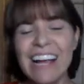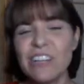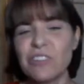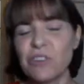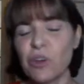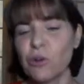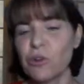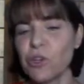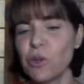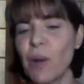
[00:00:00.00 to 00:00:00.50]

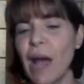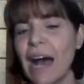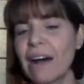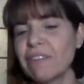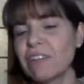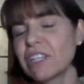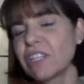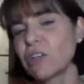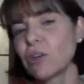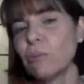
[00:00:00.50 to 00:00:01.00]
So you
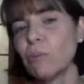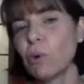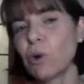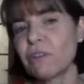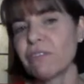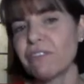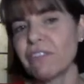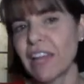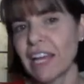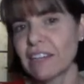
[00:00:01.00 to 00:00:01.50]
have a little
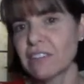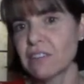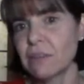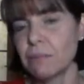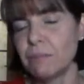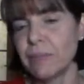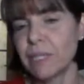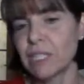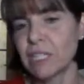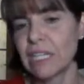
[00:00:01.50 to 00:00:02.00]
more
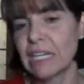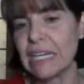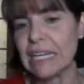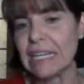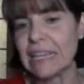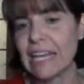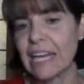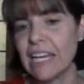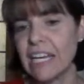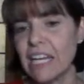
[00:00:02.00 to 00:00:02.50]

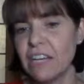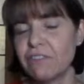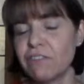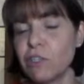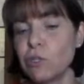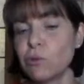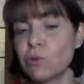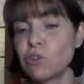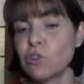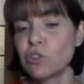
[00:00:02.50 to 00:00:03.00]
flexibility than
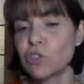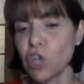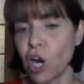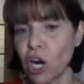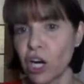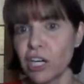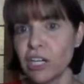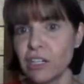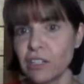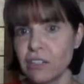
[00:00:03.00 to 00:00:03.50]
if you
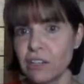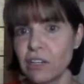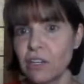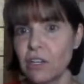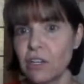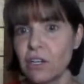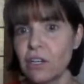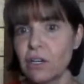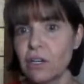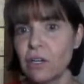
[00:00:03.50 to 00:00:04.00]
start
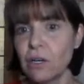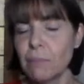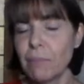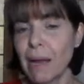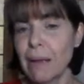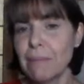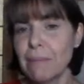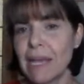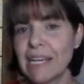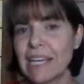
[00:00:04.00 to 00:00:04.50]

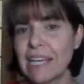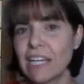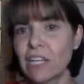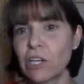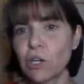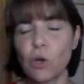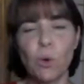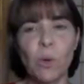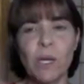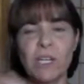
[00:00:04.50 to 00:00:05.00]
by making it
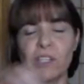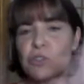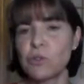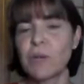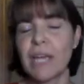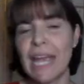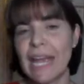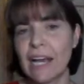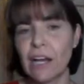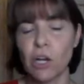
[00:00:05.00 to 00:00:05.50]
a quiz, you
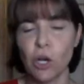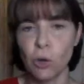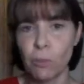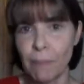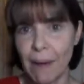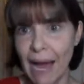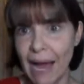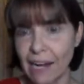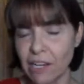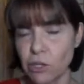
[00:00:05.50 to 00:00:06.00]
can't go
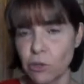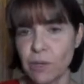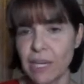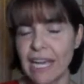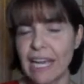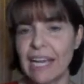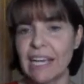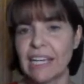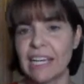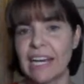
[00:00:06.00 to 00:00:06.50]
back. You
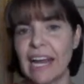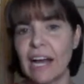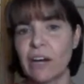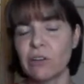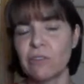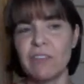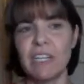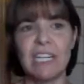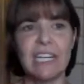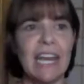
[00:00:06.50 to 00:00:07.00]
can't get
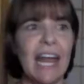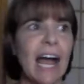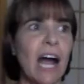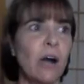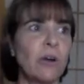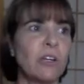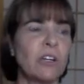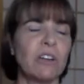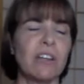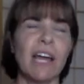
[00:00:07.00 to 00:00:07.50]
out of it.
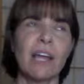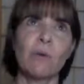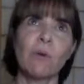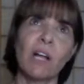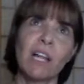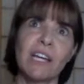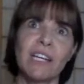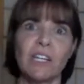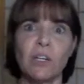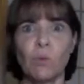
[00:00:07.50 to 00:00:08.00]
Now you're like,
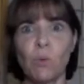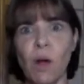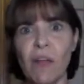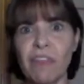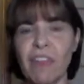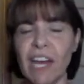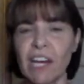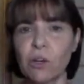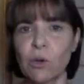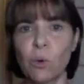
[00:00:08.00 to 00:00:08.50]
well, I didn't
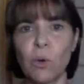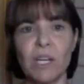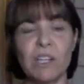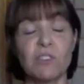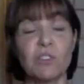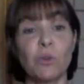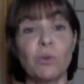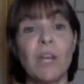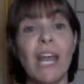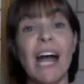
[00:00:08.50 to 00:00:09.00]
want that a
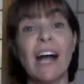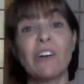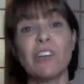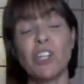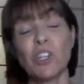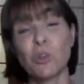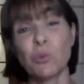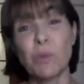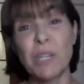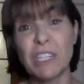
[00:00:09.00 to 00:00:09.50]
quiz. So now
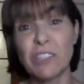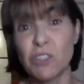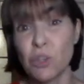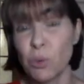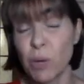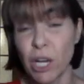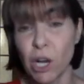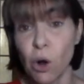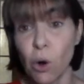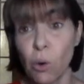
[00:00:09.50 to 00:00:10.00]
you're
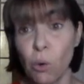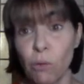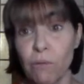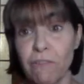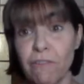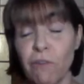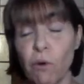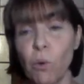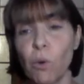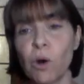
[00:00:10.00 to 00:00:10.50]
redoing a whole
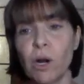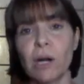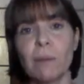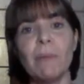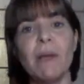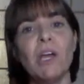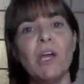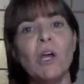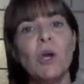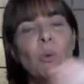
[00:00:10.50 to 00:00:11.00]

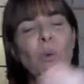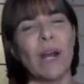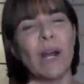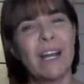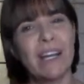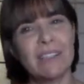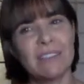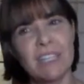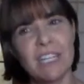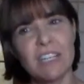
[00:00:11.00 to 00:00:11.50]
form.
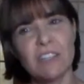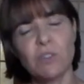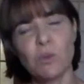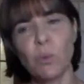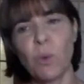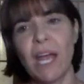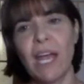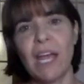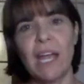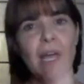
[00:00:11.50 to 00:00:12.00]
Whereas this
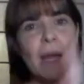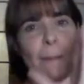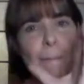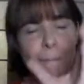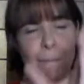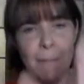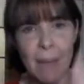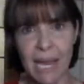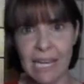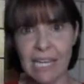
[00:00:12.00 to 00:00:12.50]
way,
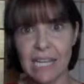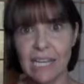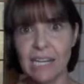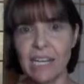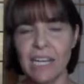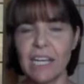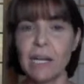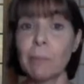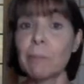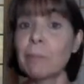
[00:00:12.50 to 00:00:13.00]
make it
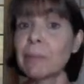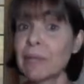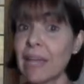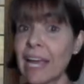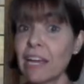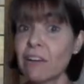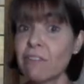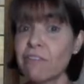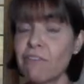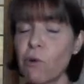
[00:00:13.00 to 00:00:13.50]
in a
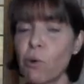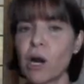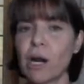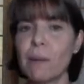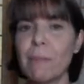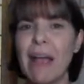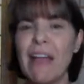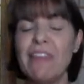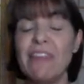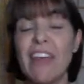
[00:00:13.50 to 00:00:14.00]
blank
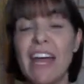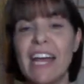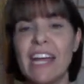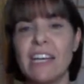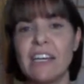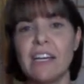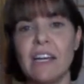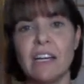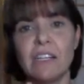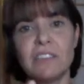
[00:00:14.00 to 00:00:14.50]
form and
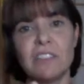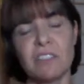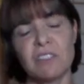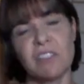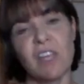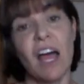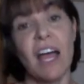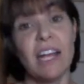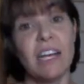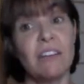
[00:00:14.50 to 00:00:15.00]
then
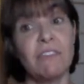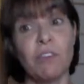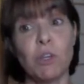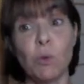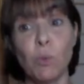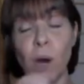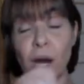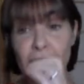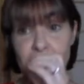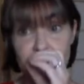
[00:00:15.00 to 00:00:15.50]
decide if
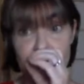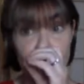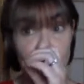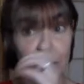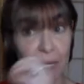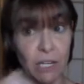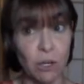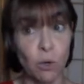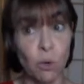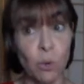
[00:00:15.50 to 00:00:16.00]
you want it to
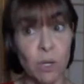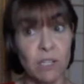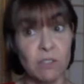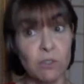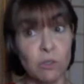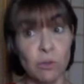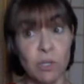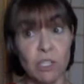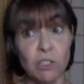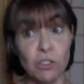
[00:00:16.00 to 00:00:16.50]
be a
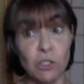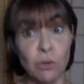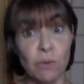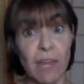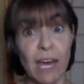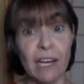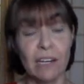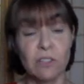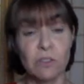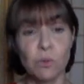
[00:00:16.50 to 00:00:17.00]
quiz. You can do
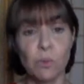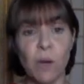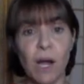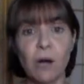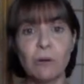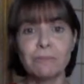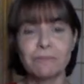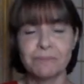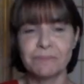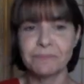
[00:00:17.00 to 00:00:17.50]
that as
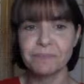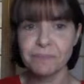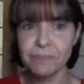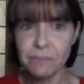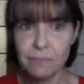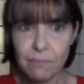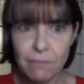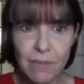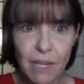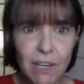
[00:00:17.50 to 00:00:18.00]
well.
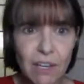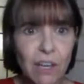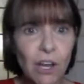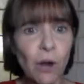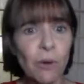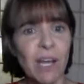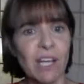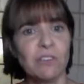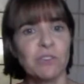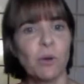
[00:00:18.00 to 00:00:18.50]

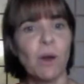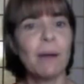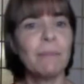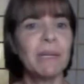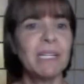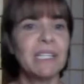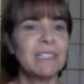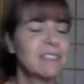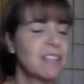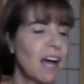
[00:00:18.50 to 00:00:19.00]
Okay, so I'm
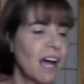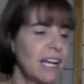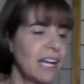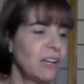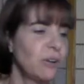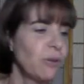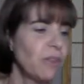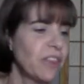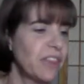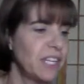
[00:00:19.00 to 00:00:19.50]
going to
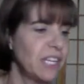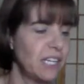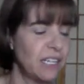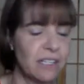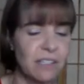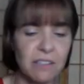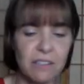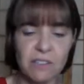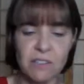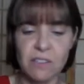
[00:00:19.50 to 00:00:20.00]
title
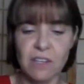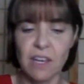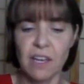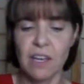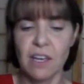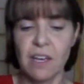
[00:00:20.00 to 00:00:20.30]
this.